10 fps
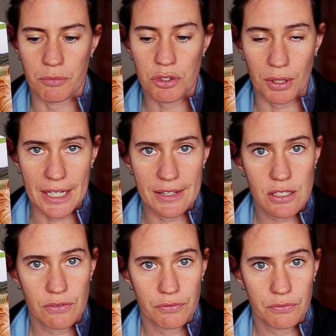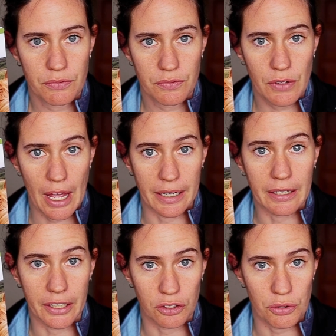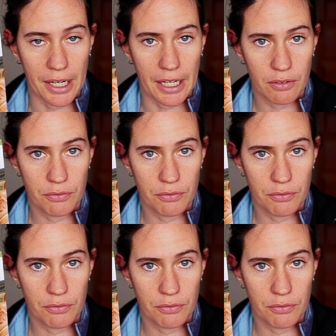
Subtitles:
treats and clicker training